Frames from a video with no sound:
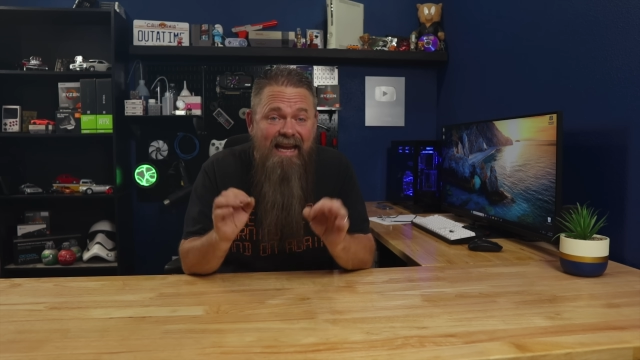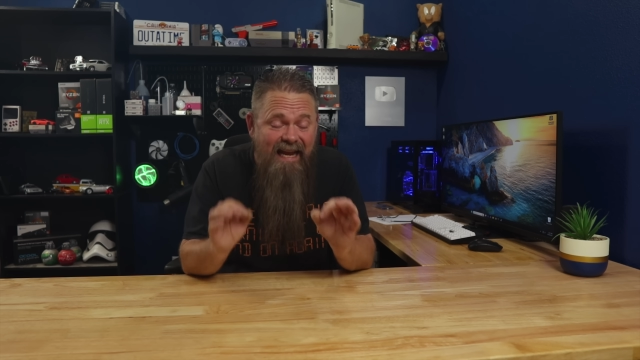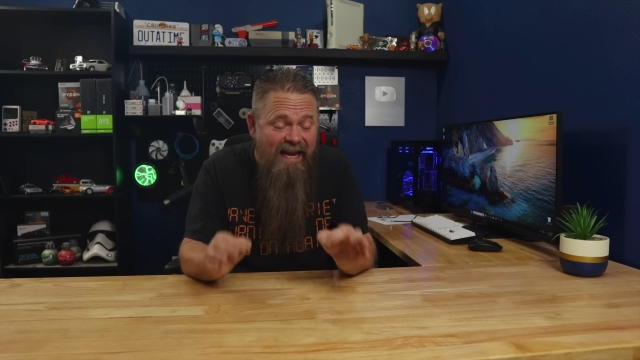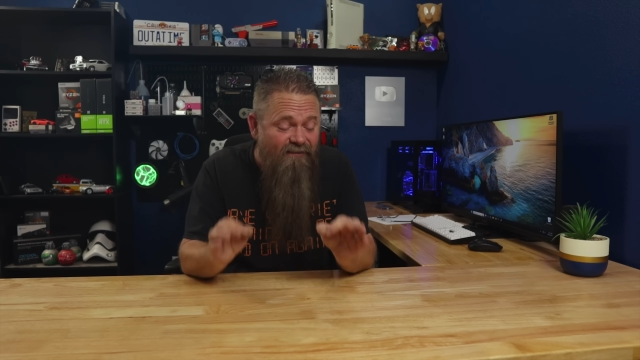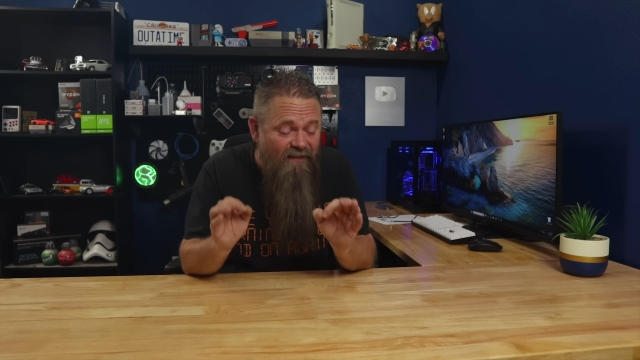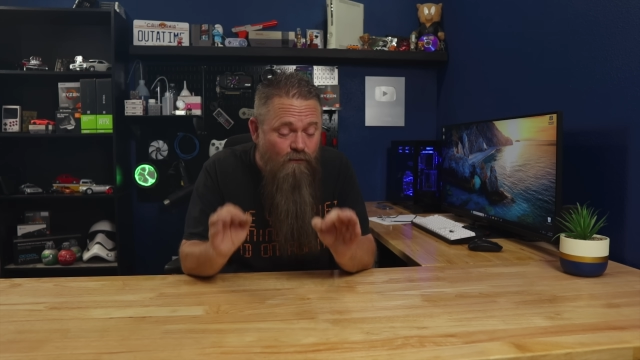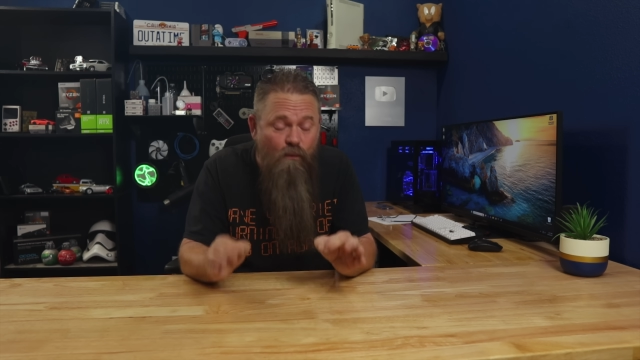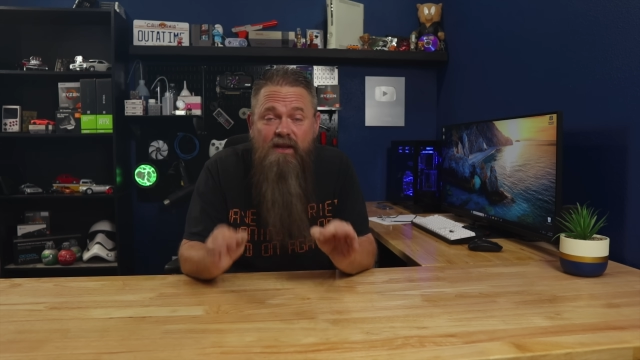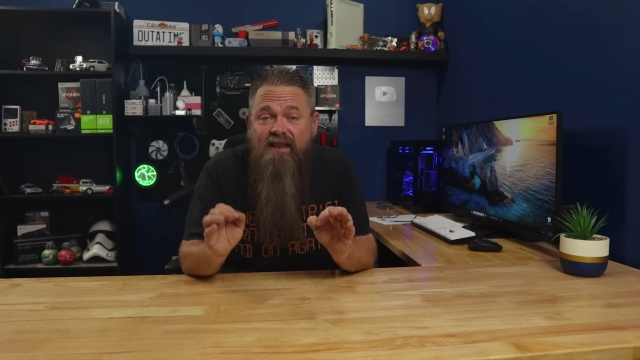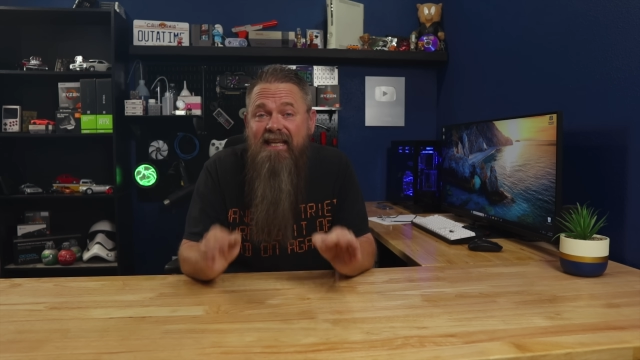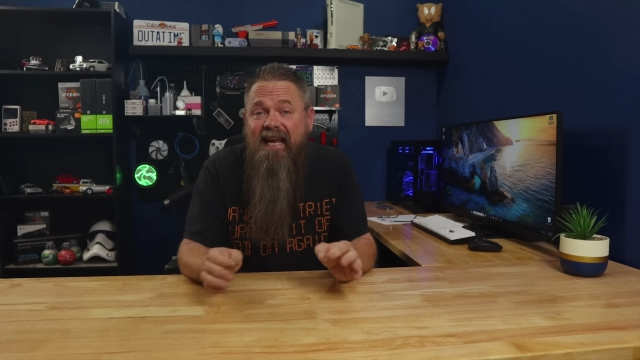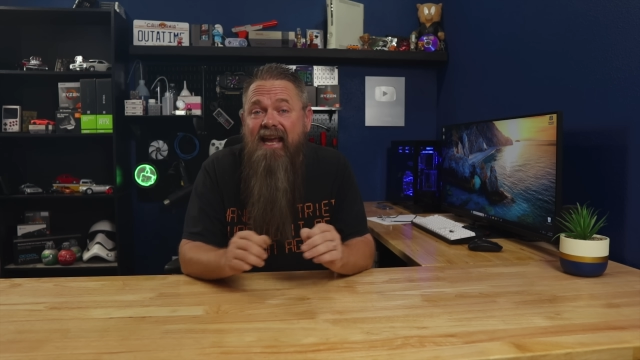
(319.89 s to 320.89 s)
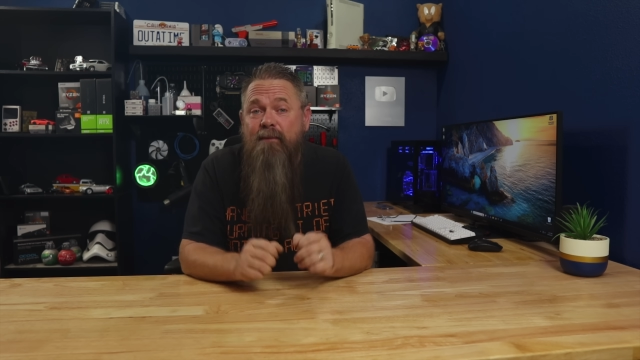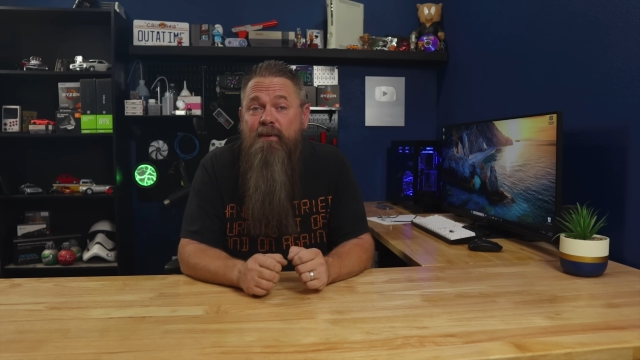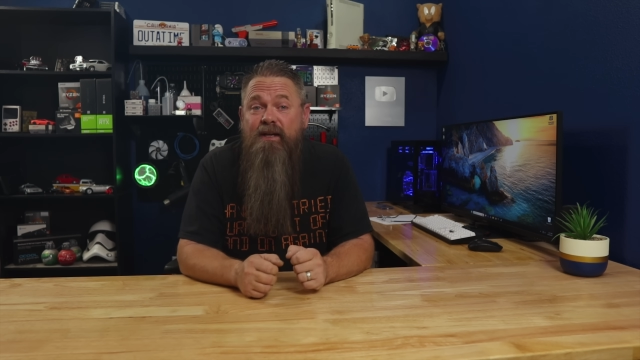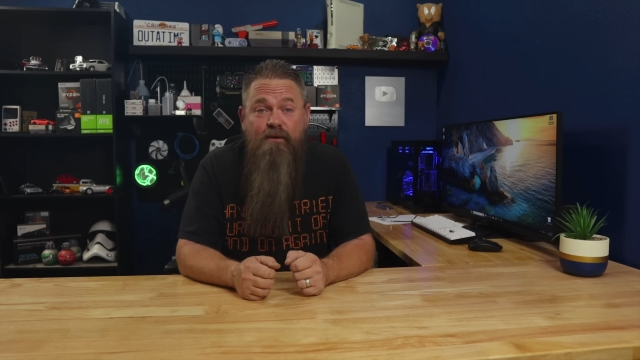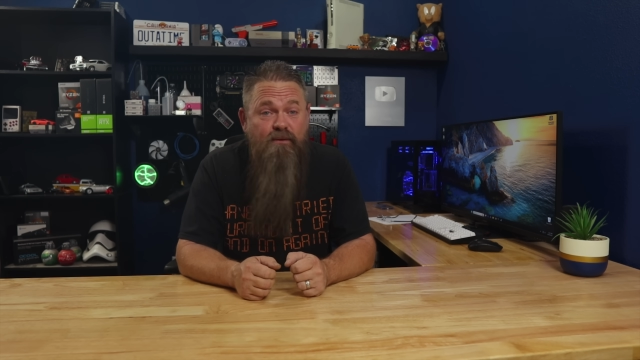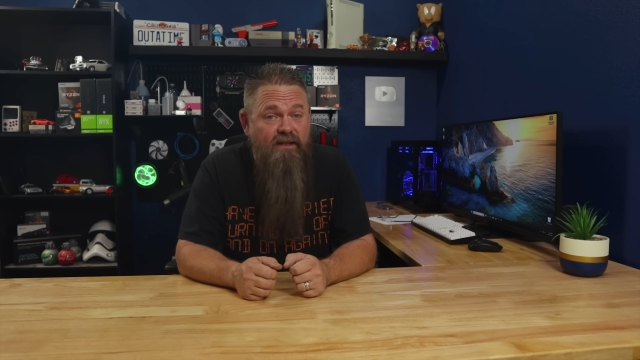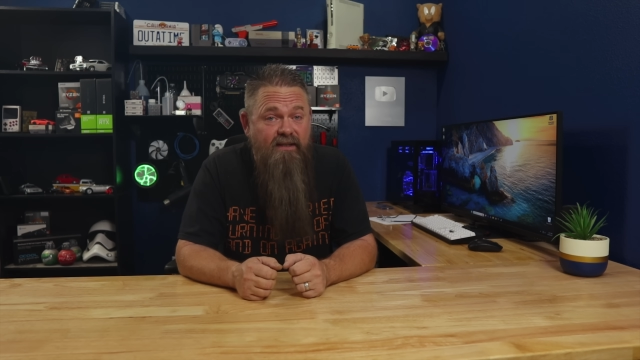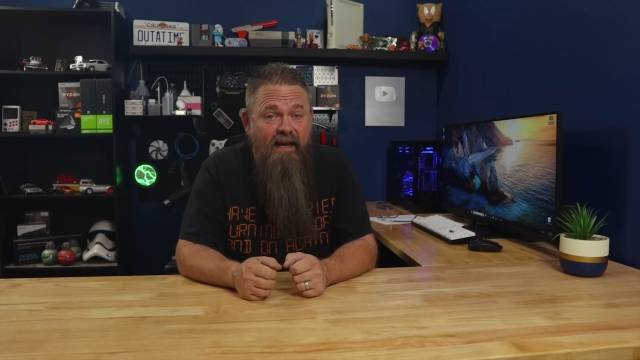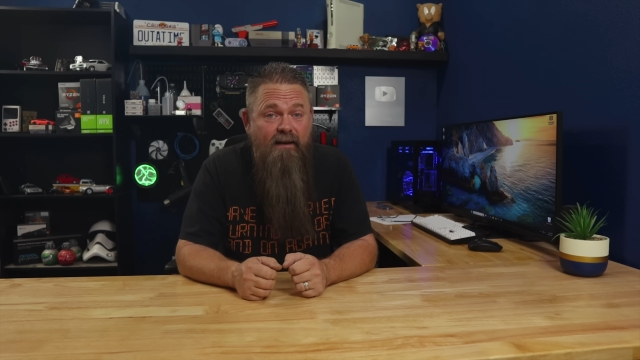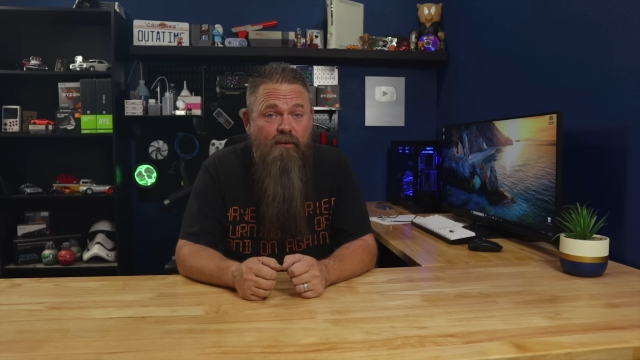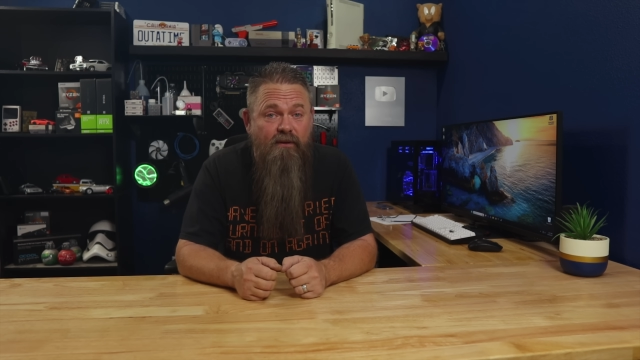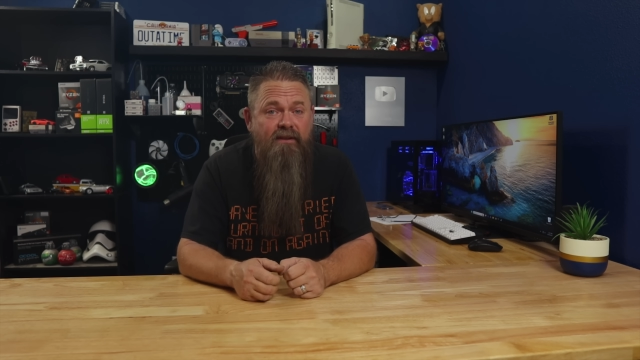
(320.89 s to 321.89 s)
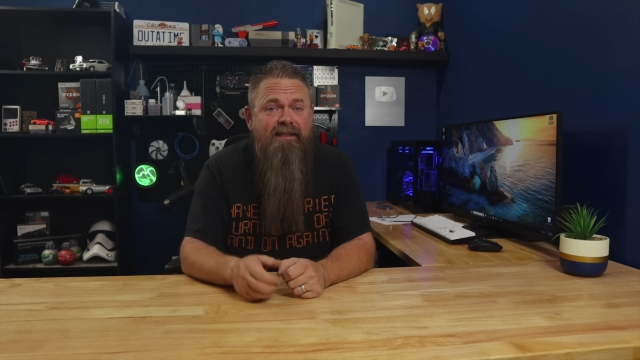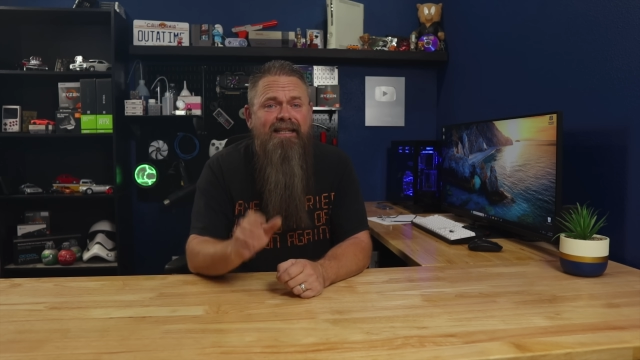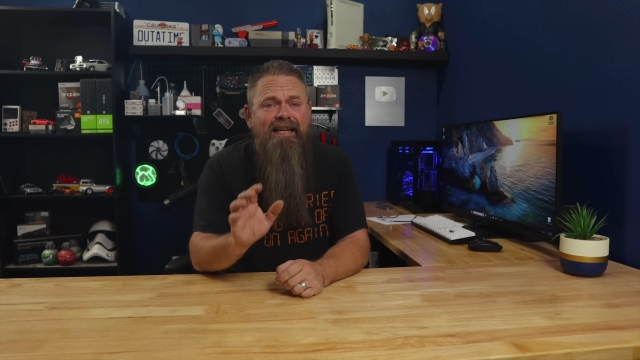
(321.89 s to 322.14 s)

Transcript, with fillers: even with the APU disabled.